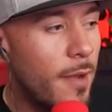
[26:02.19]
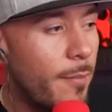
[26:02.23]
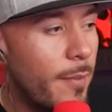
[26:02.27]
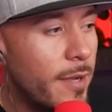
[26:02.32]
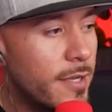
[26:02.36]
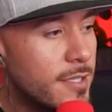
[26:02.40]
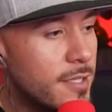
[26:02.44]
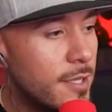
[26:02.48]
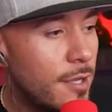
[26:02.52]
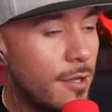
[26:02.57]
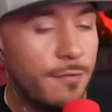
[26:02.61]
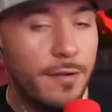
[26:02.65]

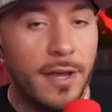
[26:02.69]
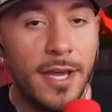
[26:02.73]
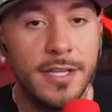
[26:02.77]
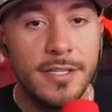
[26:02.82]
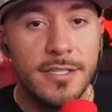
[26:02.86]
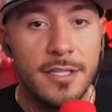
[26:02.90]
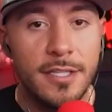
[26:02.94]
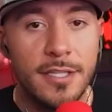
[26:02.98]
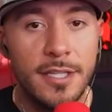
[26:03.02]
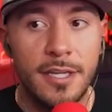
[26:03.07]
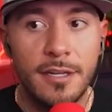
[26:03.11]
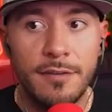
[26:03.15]
myself,
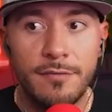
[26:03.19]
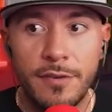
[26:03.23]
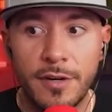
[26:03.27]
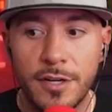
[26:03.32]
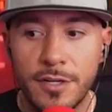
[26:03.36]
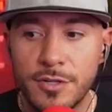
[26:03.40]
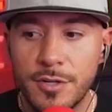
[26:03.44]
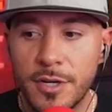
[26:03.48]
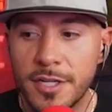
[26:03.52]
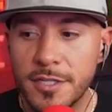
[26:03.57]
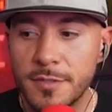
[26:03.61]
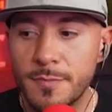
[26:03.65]
isolated
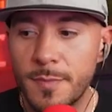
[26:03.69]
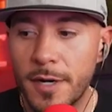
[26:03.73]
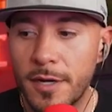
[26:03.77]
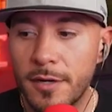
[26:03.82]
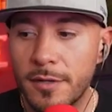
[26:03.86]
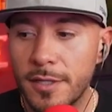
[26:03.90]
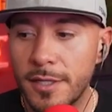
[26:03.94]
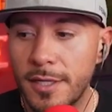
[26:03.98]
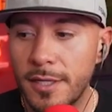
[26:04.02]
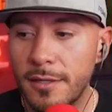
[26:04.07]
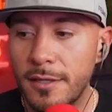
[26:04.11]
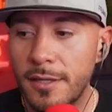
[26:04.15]
very
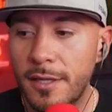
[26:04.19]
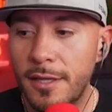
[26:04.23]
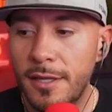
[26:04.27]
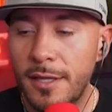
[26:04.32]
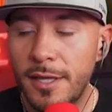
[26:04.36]
transparently,